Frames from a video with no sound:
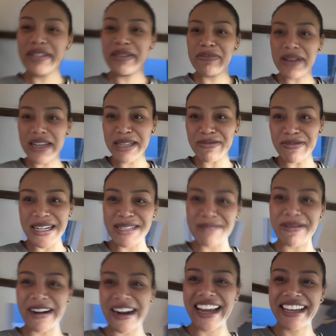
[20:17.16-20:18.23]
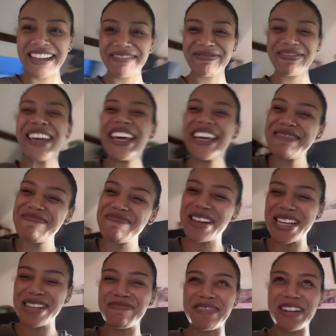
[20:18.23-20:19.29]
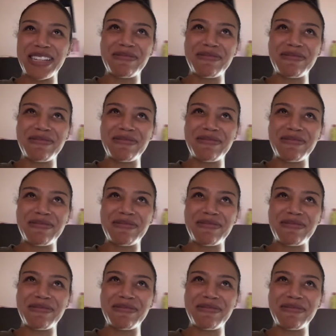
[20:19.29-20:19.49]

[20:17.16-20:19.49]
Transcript: Please press play. Please press